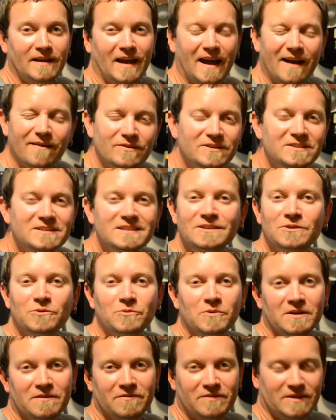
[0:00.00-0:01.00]
Every single
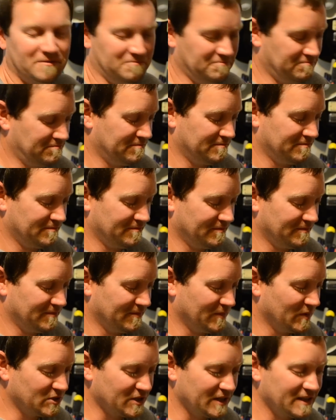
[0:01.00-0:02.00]
one of them,
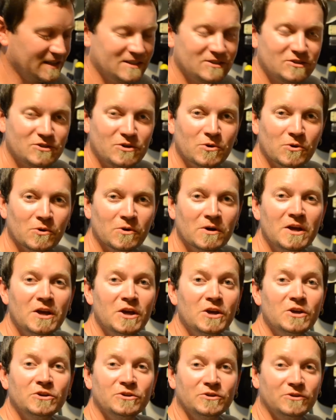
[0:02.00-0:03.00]
which I think is cool.
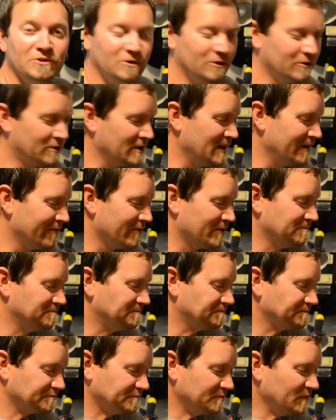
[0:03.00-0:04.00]
You can even
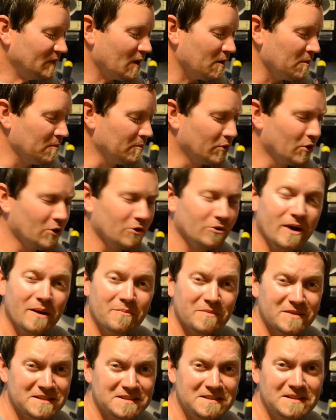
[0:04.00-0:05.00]

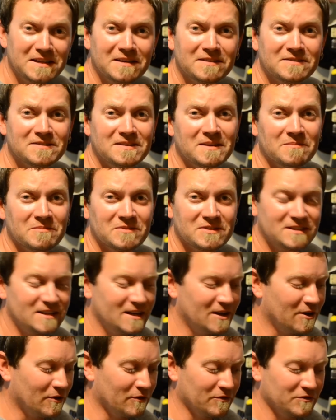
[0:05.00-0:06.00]
program the sticks
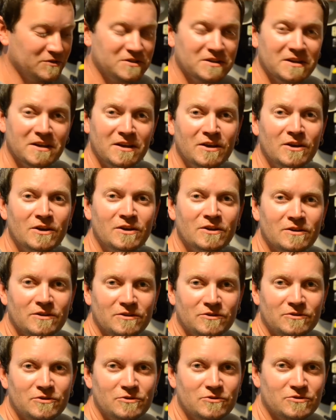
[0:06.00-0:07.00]
themselves
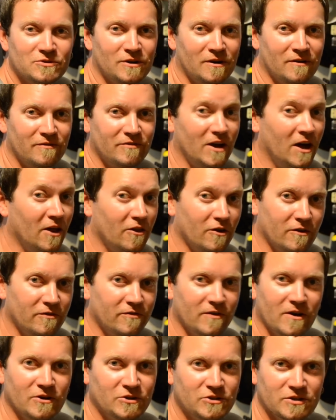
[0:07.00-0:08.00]
to serve other
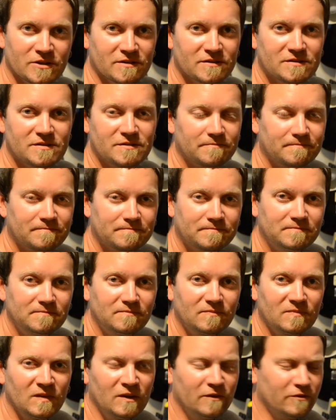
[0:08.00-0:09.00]
functions.
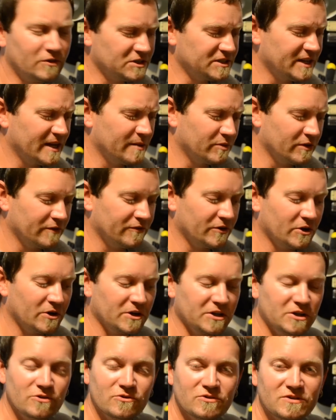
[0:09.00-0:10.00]
For example, if you're going
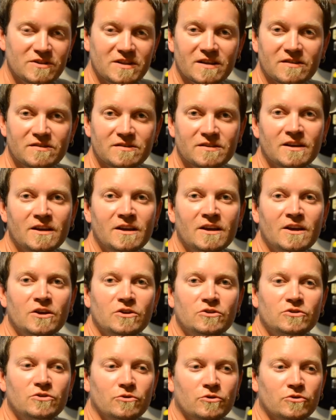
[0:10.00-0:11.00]
to use this
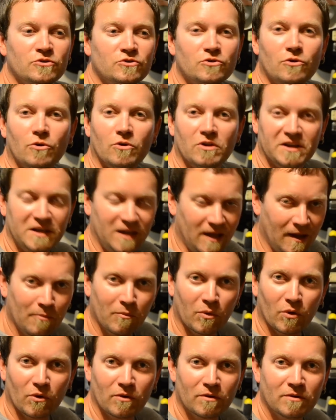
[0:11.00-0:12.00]
to control a
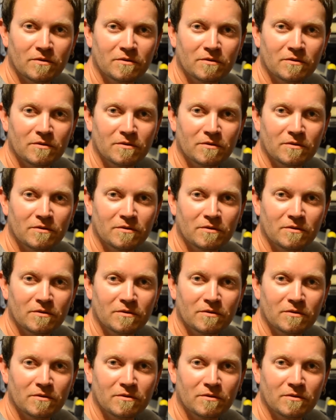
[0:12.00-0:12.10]
gimbal,